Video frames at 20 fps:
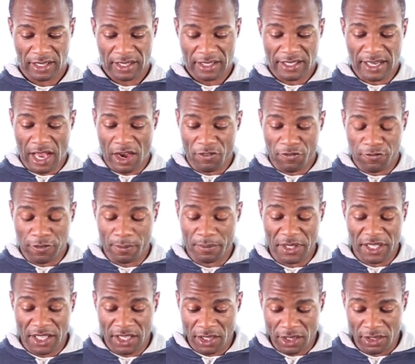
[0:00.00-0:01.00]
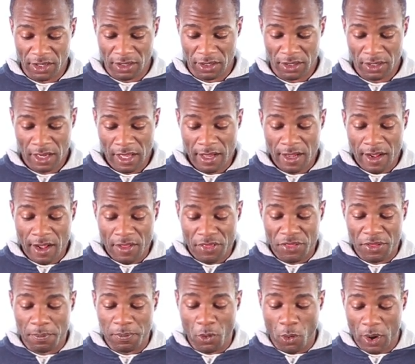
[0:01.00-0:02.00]
Now from here,
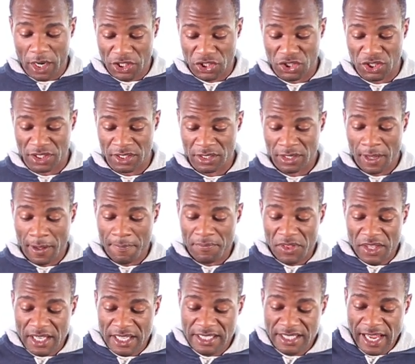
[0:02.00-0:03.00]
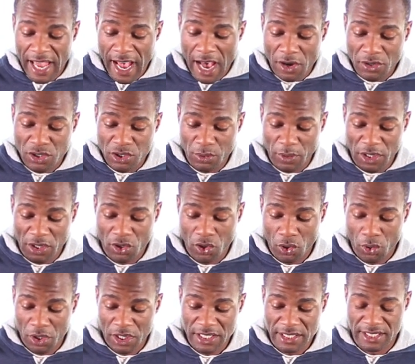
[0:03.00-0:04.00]
the question is how to
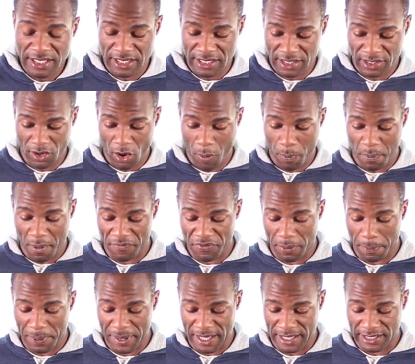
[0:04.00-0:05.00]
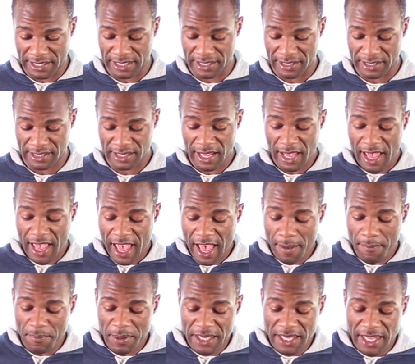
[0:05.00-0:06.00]
increase the scope of the pieces
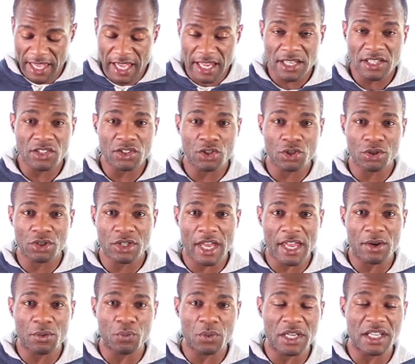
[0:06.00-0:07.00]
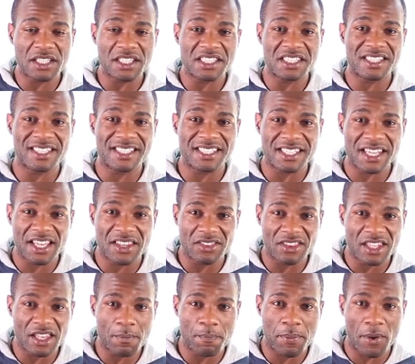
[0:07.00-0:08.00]
and begin to create weaknesses in
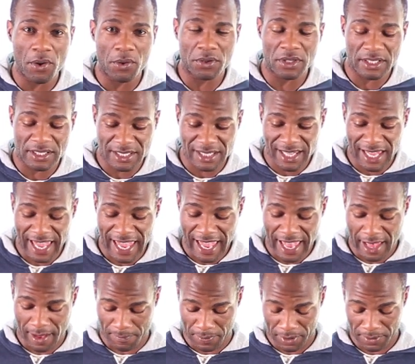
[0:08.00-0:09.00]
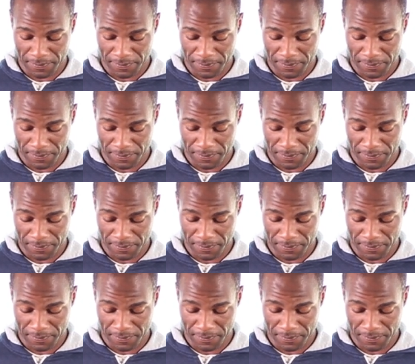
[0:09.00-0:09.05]
the opponent's camp.